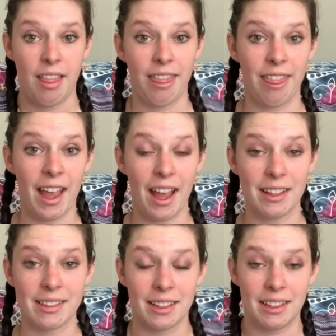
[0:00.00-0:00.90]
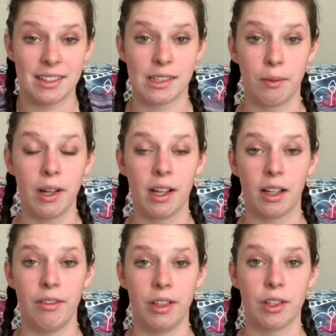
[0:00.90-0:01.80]
That is the work
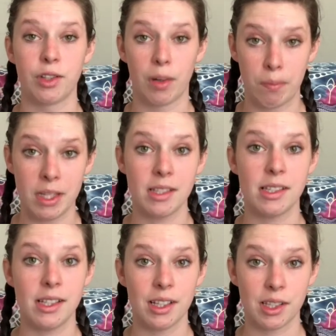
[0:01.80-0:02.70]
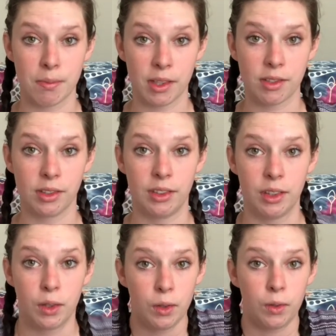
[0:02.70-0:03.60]
of your trapezius muscle.
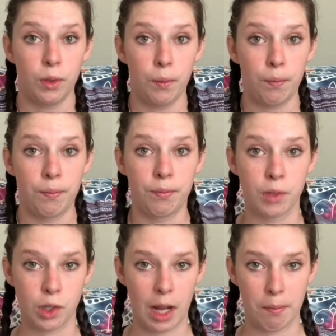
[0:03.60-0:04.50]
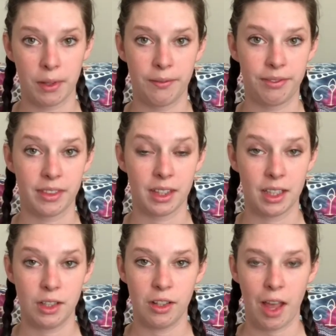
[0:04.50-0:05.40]
Whoop, trap. Can
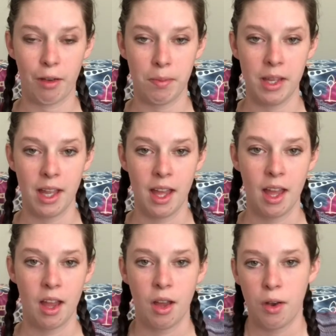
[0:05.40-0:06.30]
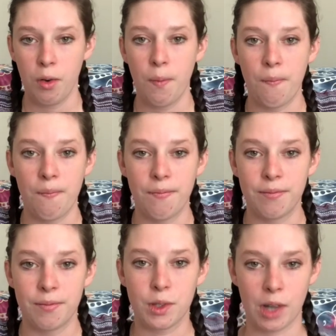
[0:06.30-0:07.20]
you do that with me? Whoop,
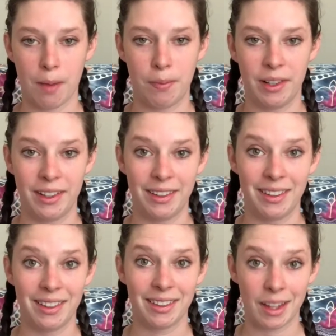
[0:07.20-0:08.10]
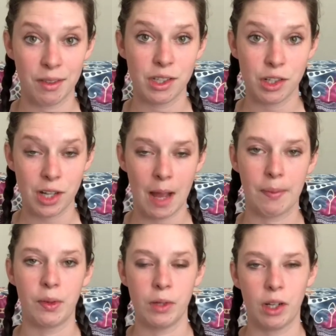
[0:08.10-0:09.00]
trap. That was your trap.
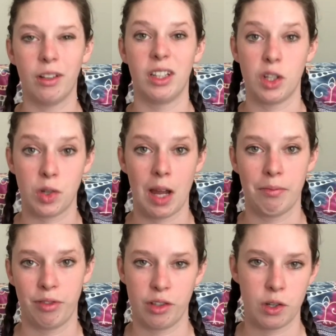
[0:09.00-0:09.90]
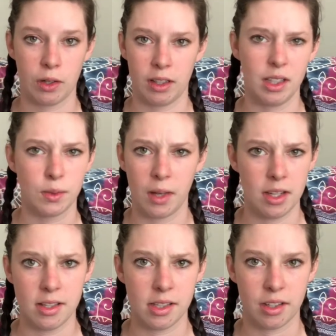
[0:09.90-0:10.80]
We call it a trap for short. It's way
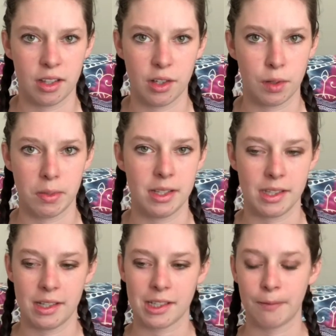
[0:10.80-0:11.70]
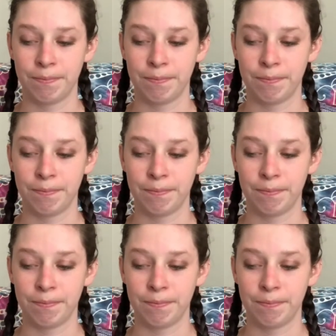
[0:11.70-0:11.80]
easier than trapezius.